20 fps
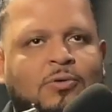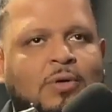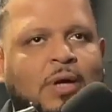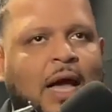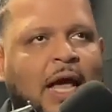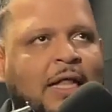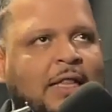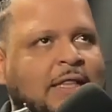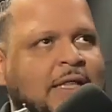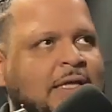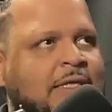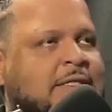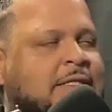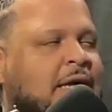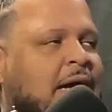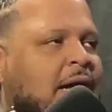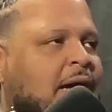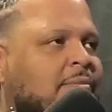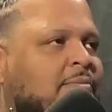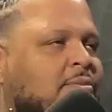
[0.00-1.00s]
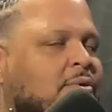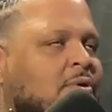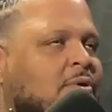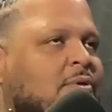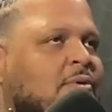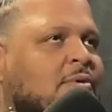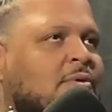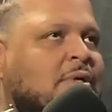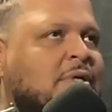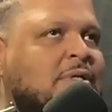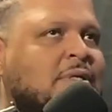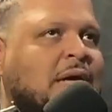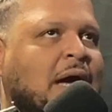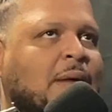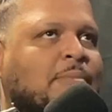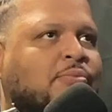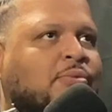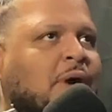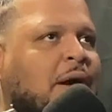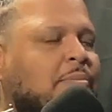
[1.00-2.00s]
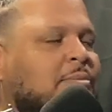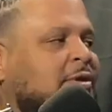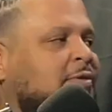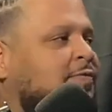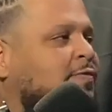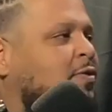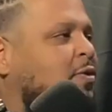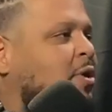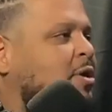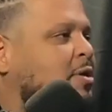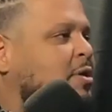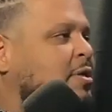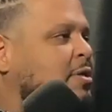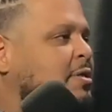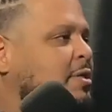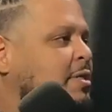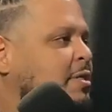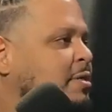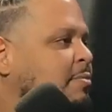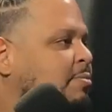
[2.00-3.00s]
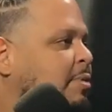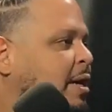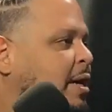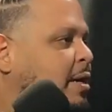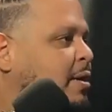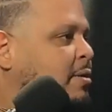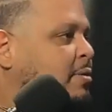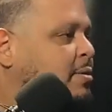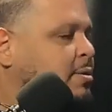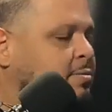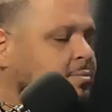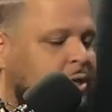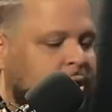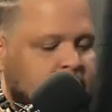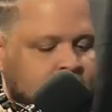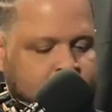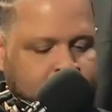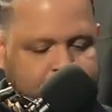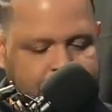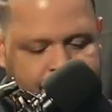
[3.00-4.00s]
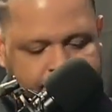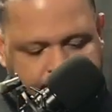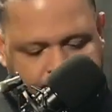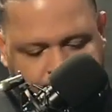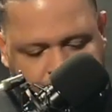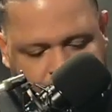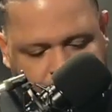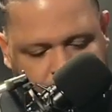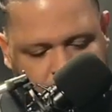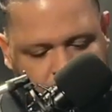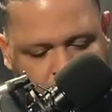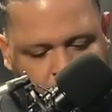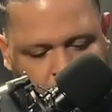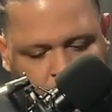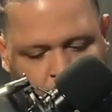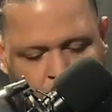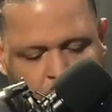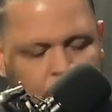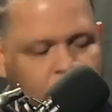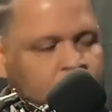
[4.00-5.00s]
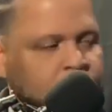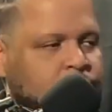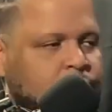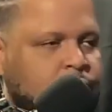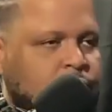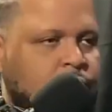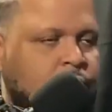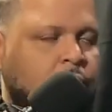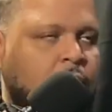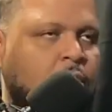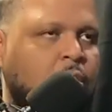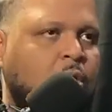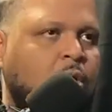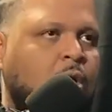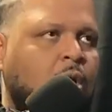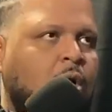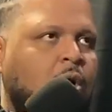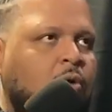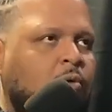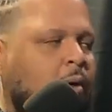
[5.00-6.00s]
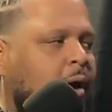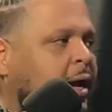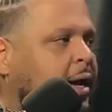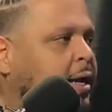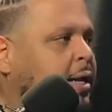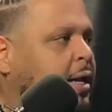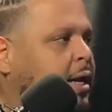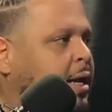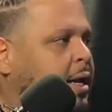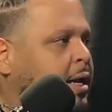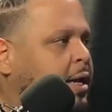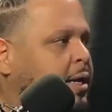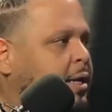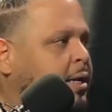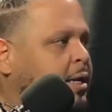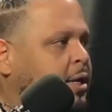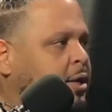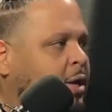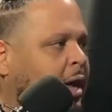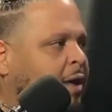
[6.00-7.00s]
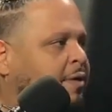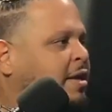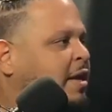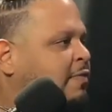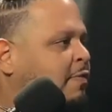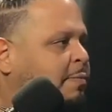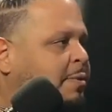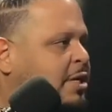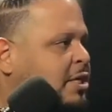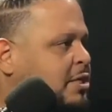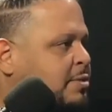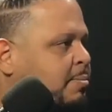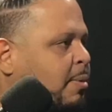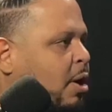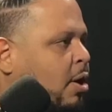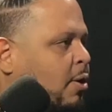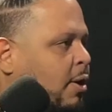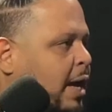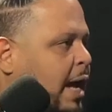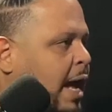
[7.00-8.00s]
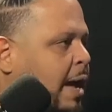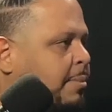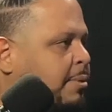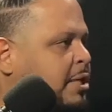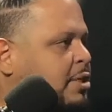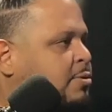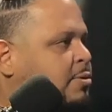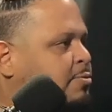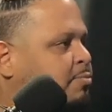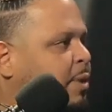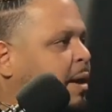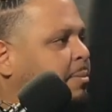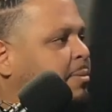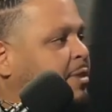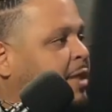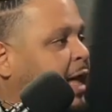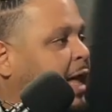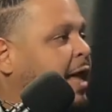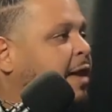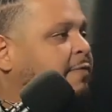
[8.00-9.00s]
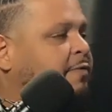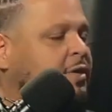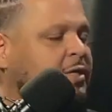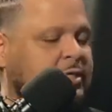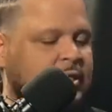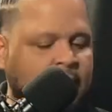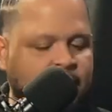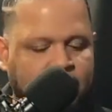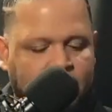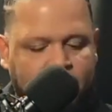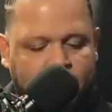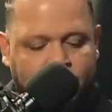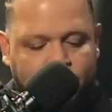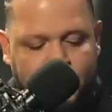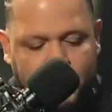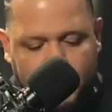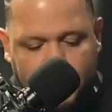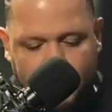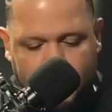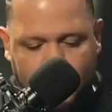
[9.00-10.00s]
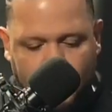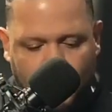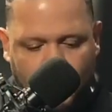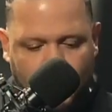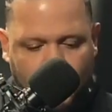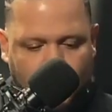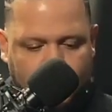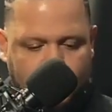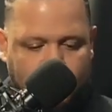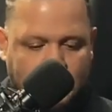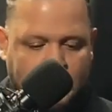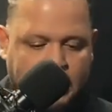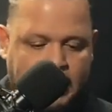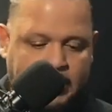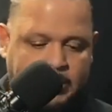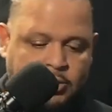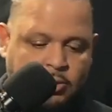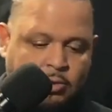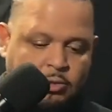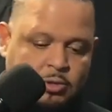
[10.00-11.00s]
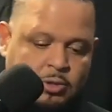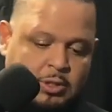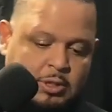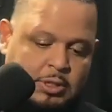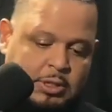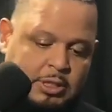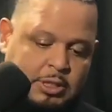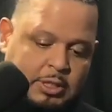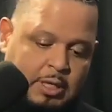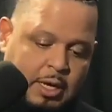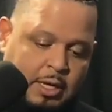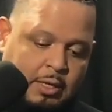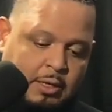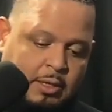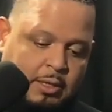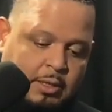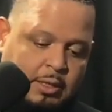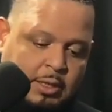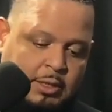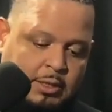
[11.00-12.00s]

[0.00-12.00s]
At this time, bro, I'm probably 460 pounds. Okay, huge. Right, and I've never been a small guy, but this was probably the heaviest I've ever been. So like I told you, it's this shotgun